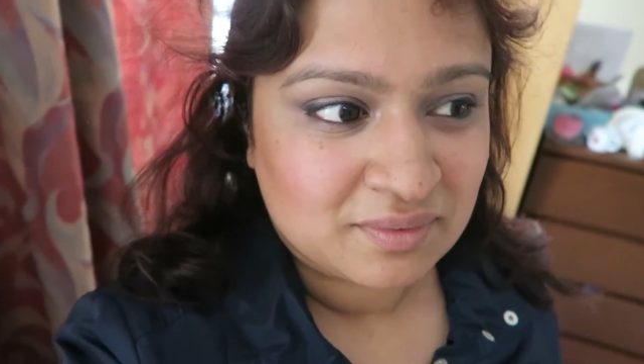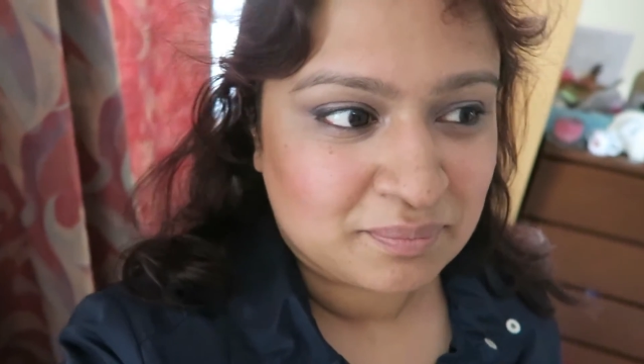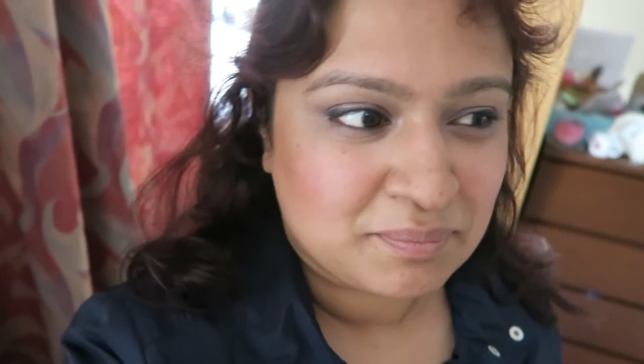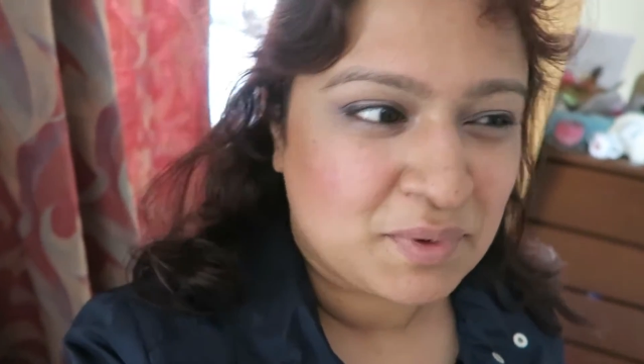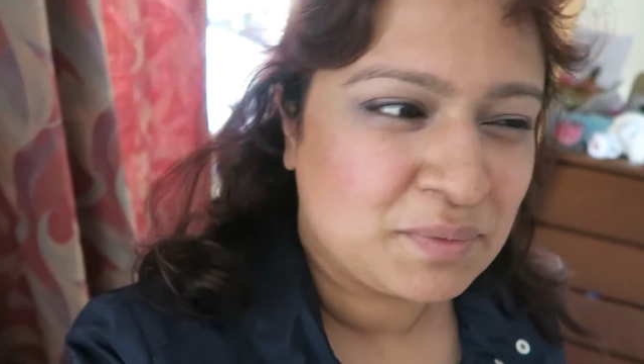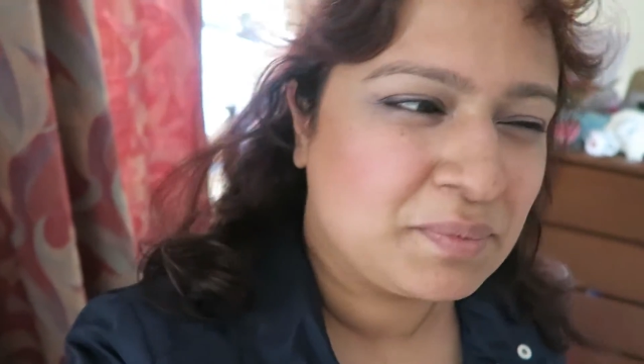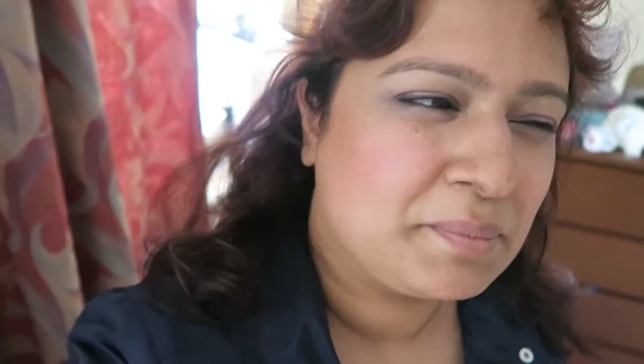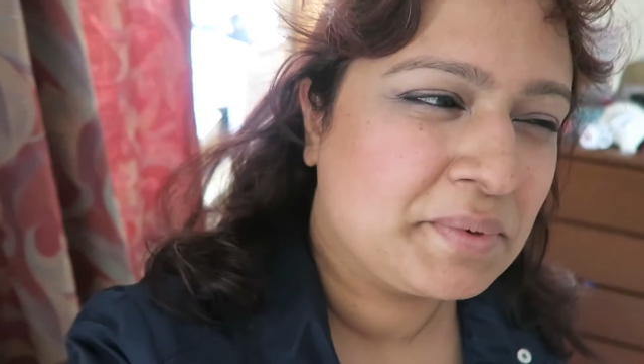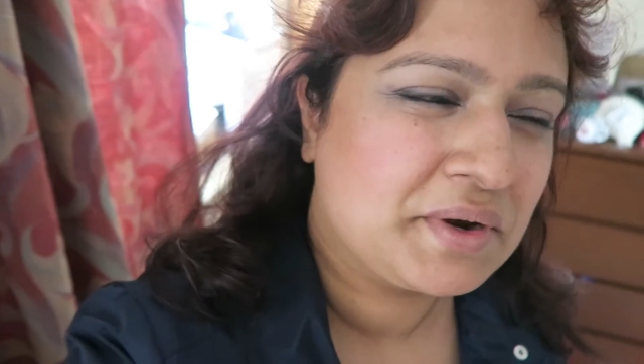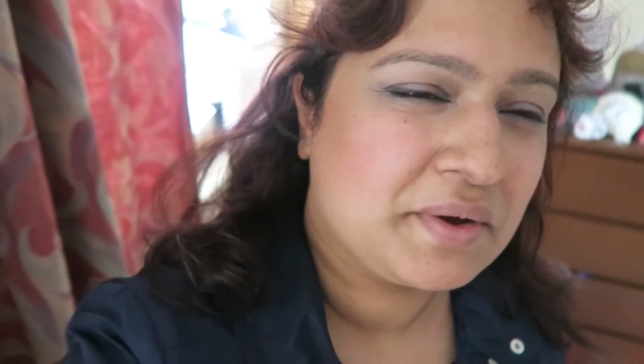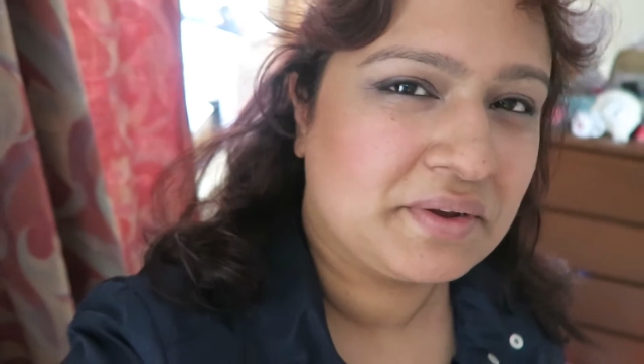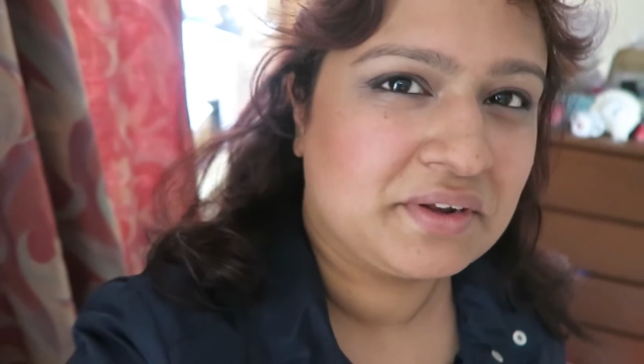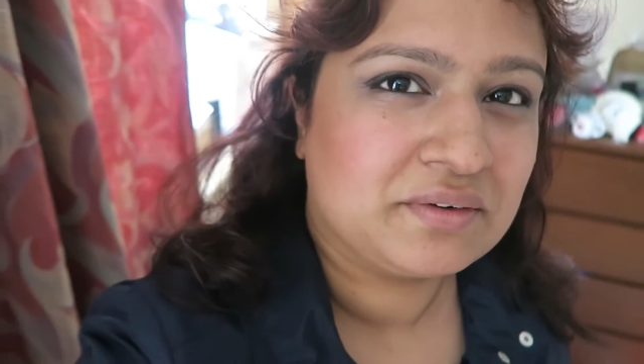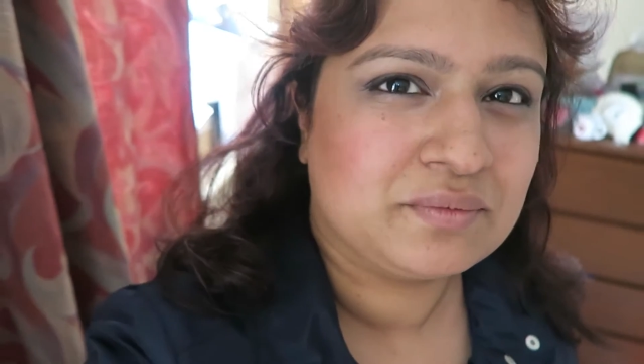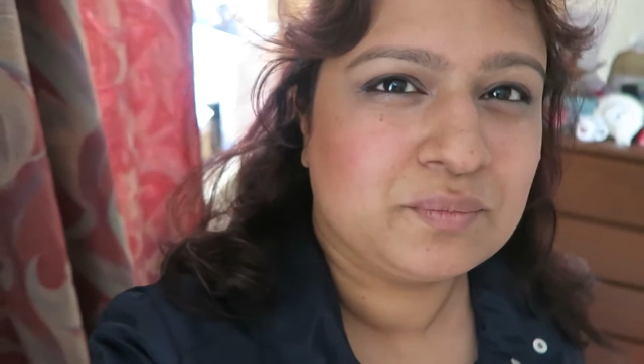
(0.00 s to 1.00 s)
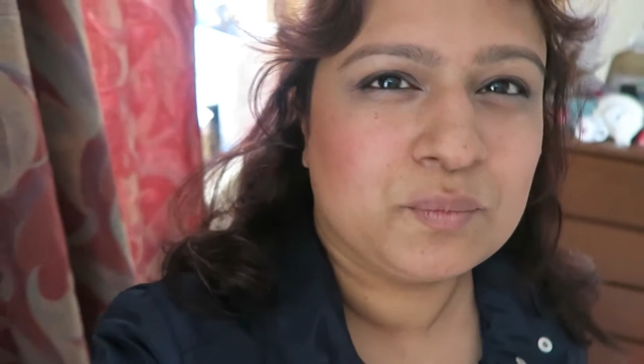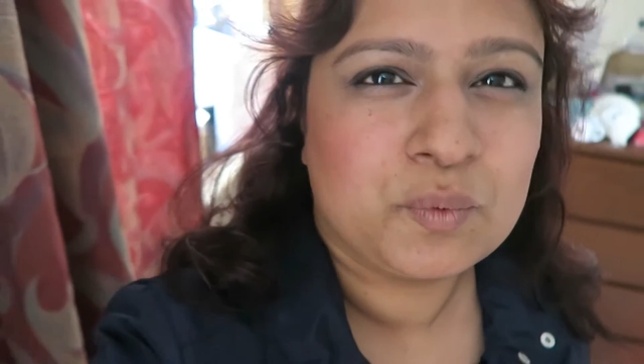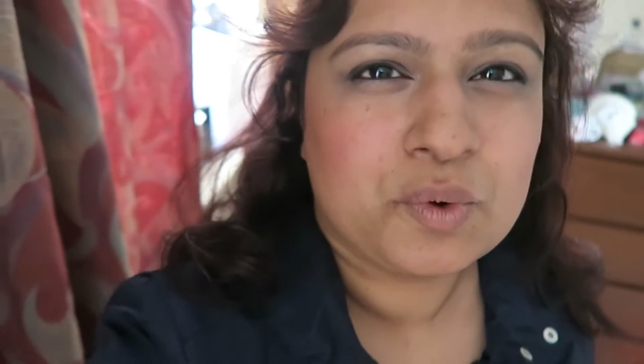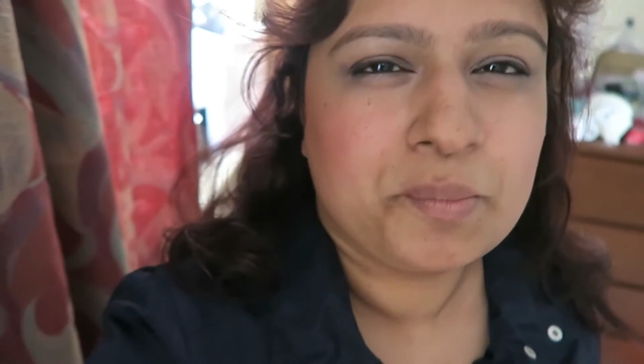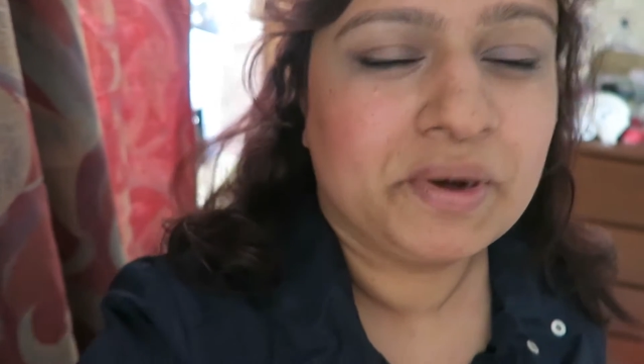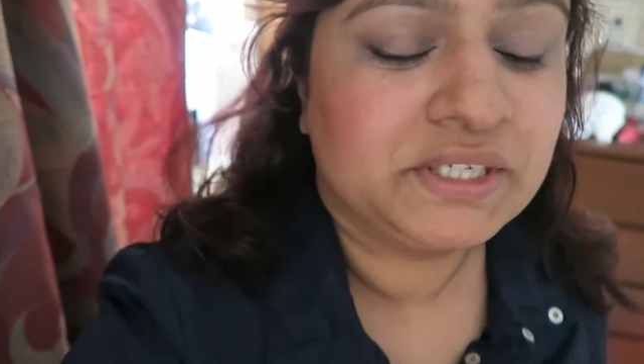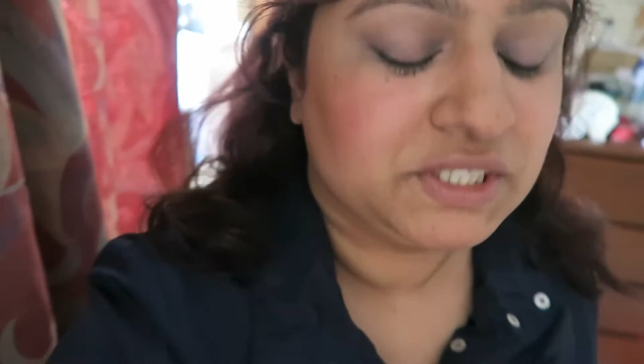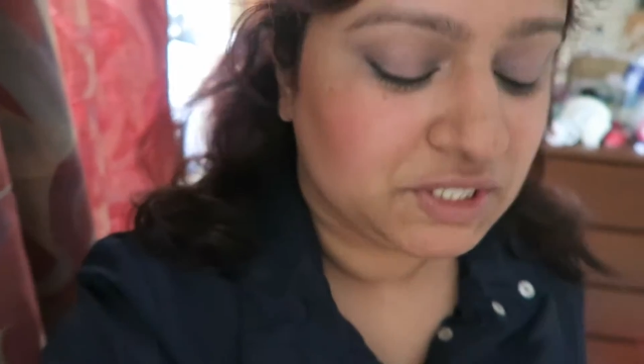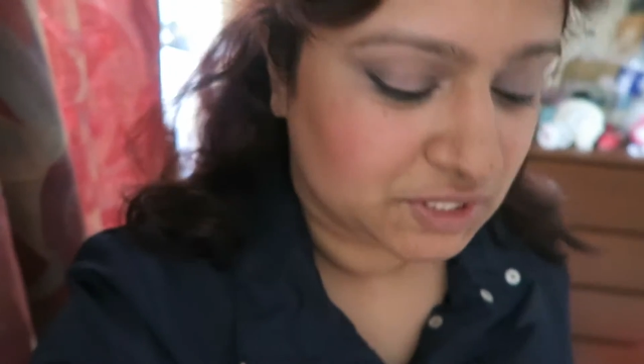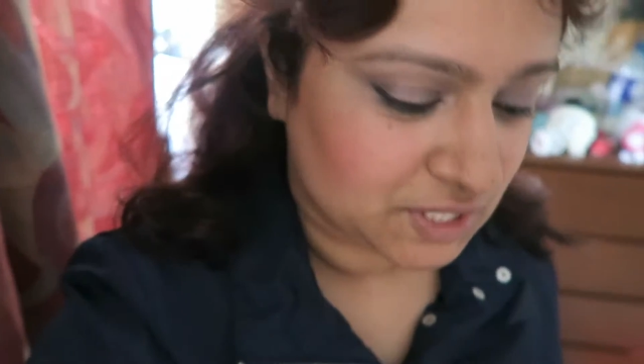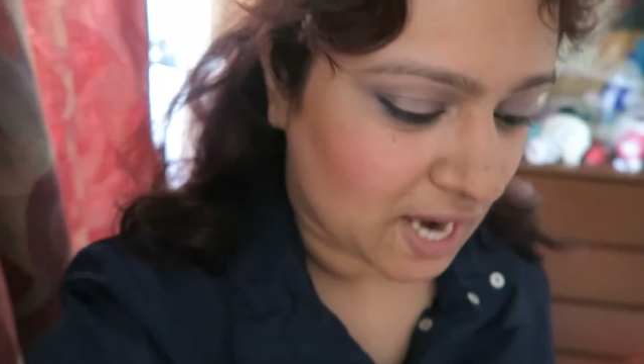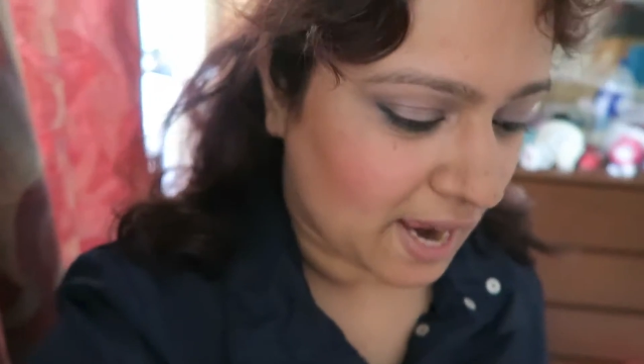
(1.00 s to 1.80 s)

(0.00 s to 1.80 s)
most people know I don't walk much.